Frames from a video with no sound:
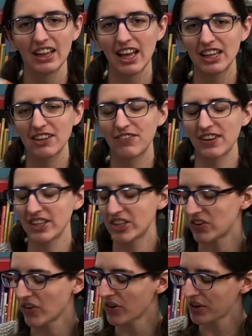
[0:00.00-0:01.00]
That's a fun
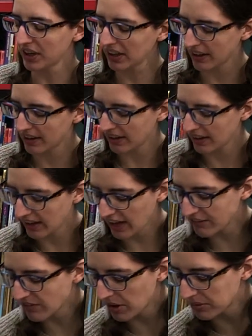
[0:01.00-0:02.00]
story.
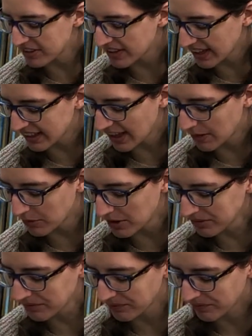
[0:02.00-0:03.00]
I've always liked that one.